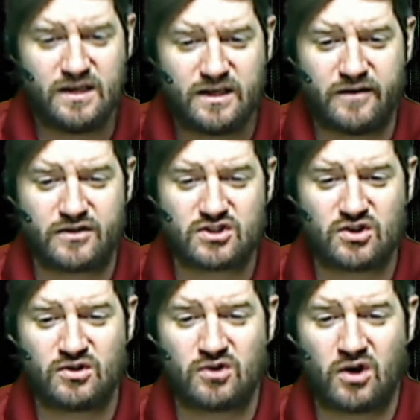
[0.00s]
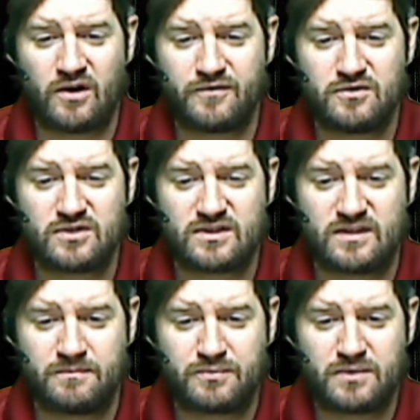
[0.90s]
If it's turned off, you
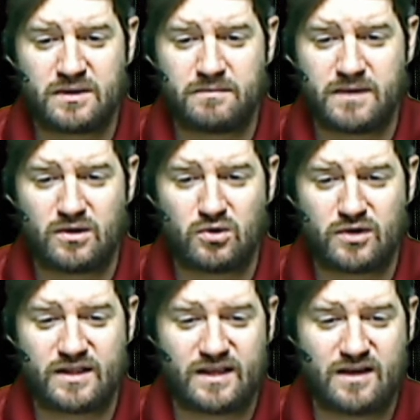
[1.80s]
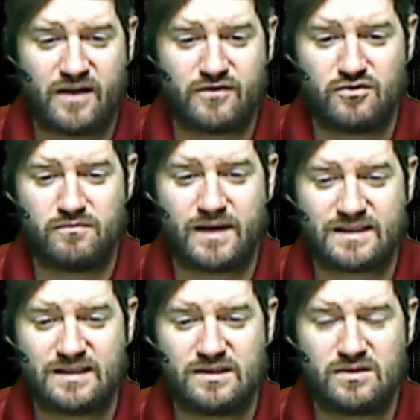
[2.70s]
simply be alerted that you have a new
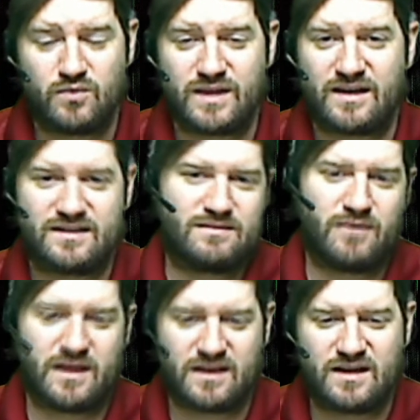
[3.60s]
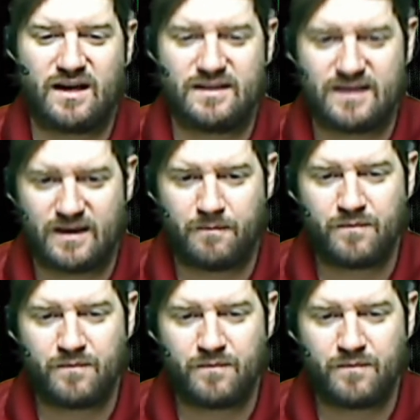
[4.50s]
message without displaying the content.